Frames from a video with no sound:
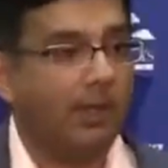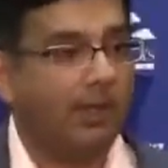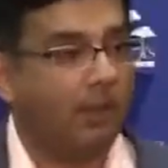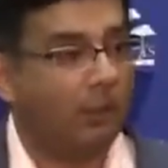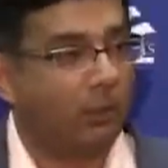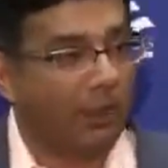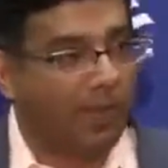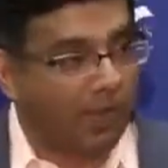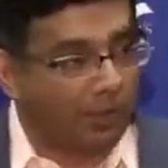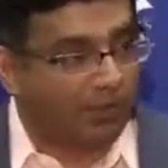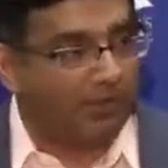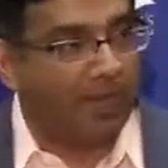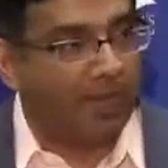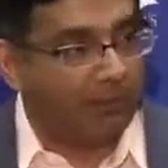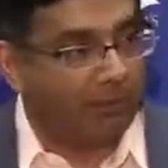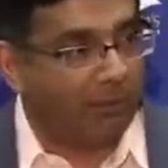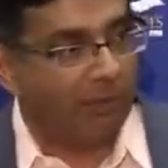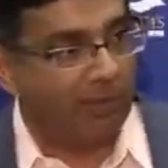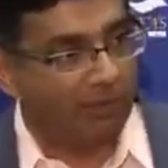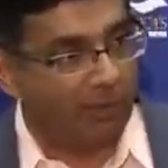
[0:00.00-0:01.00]
The real
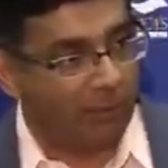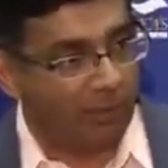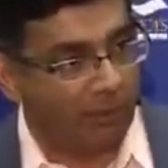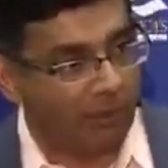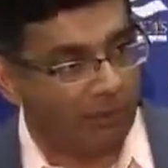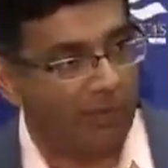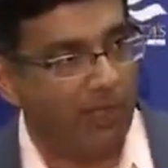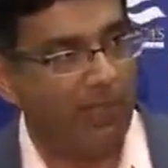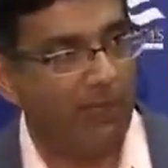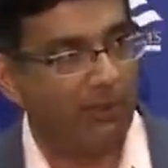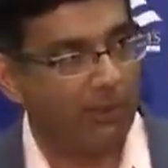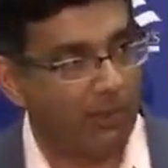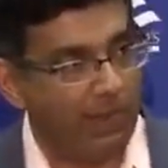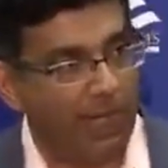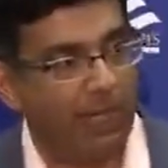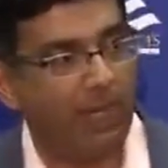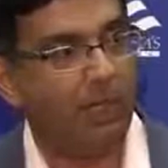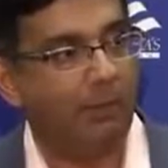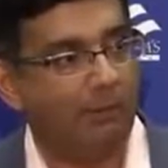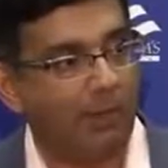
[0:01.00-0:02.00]
fascism that we're seeing
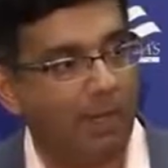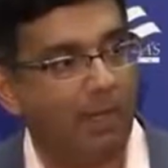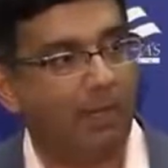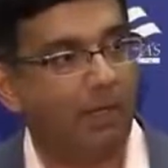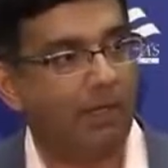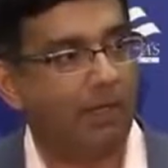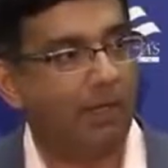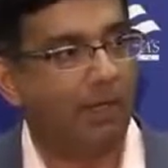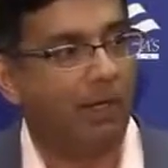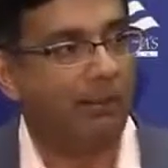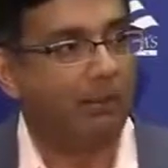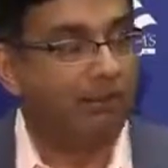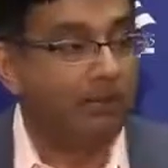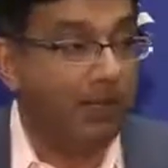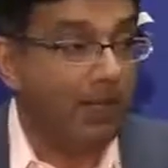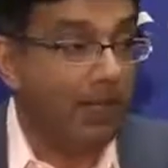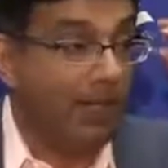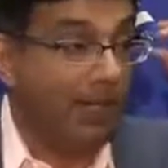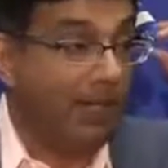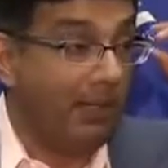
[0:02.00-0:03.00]
today in America
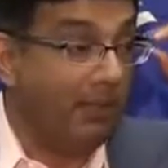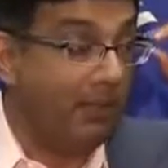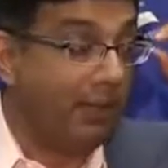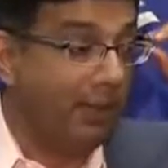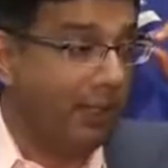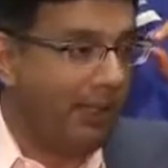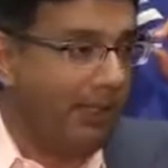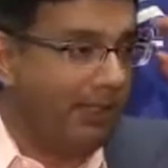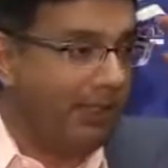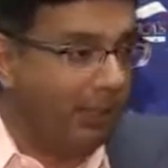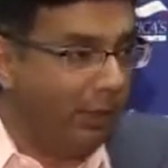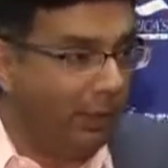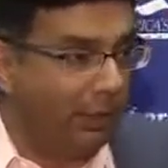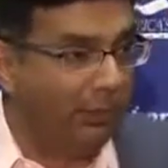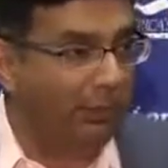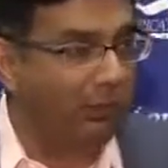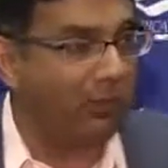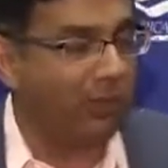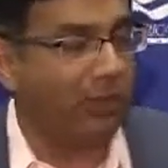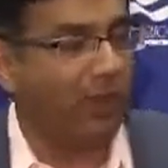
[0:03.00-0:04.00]
is the
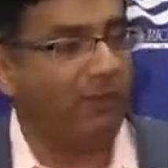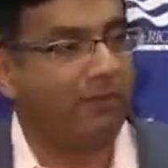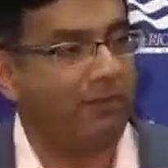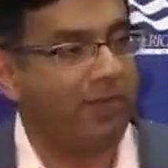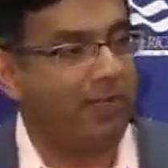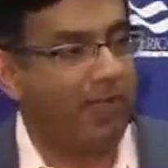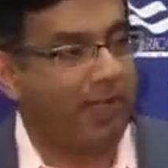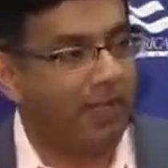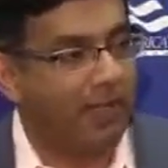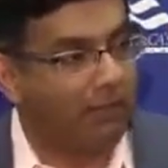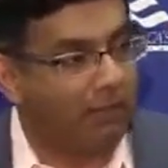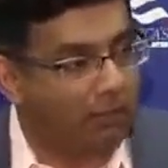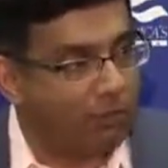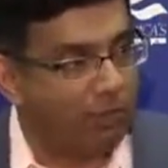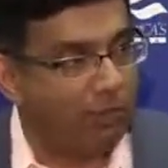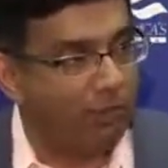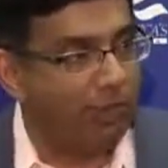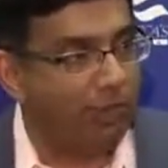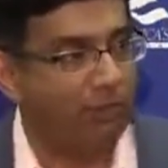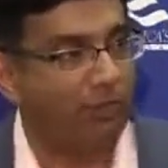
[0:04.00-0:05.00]
use of the
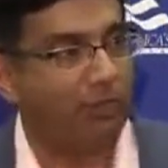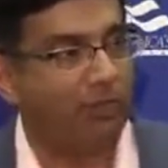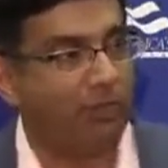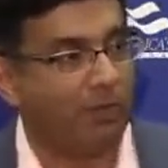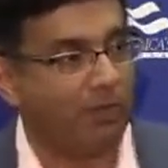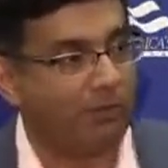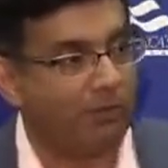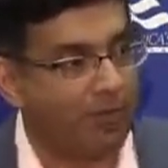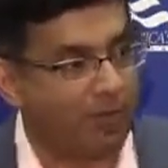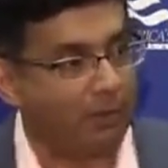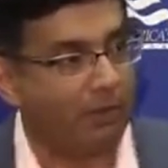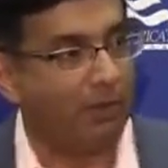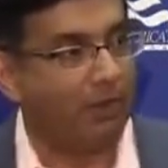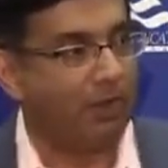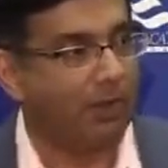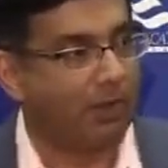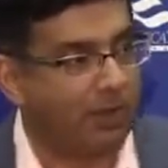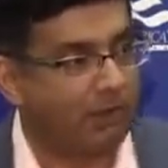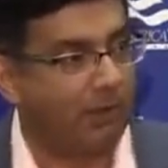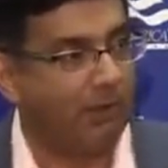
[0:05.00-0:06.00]
instruments of the
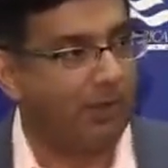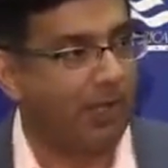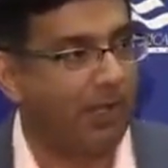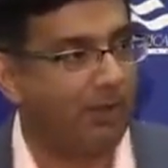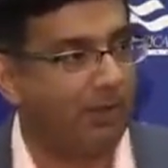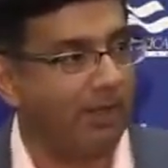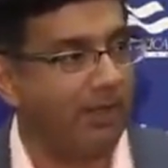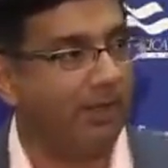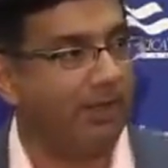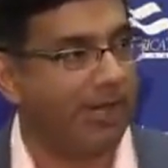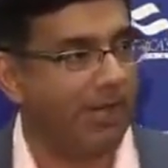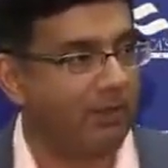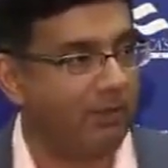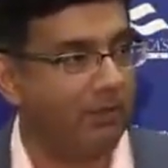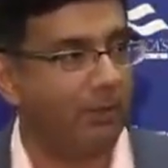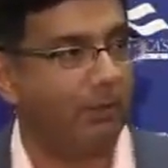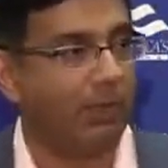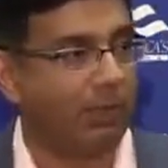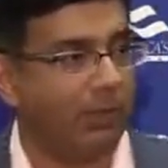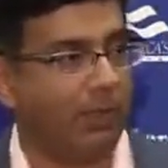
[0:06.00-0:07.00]
federal government
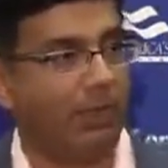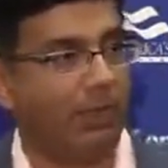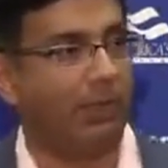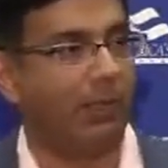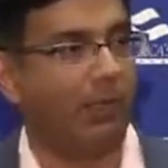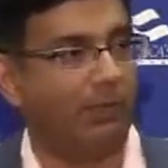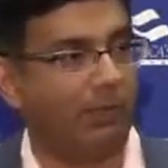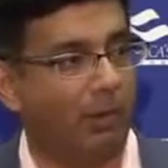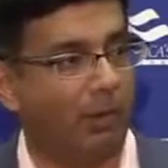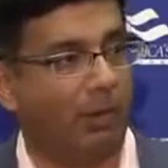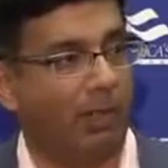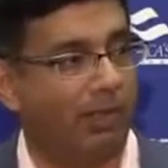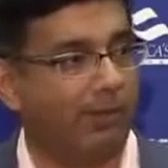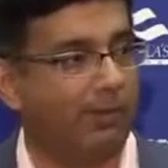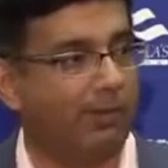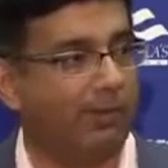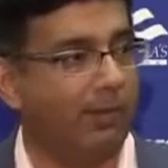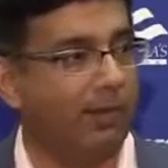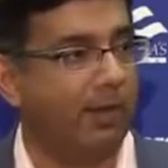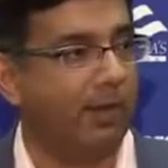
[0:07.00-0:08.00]
against political
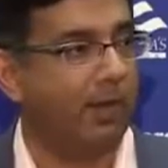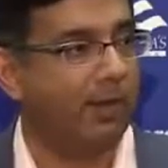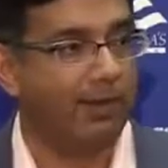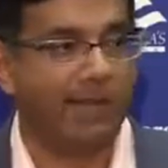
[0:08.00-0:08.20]
opponents.